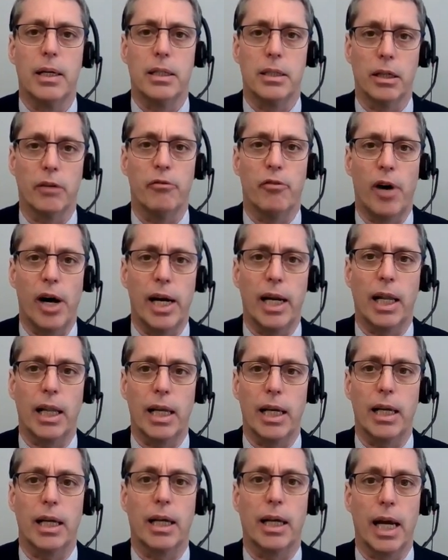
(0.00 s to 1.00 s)
to
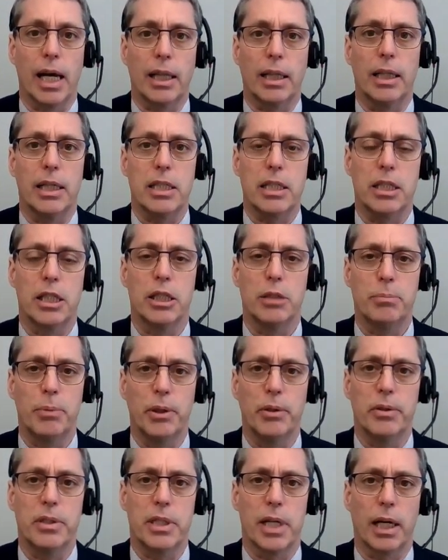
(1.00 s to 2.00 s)
finally get this
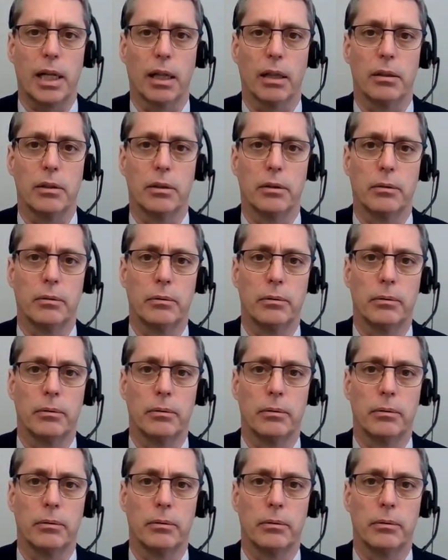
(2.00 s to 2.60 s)
dispute settled.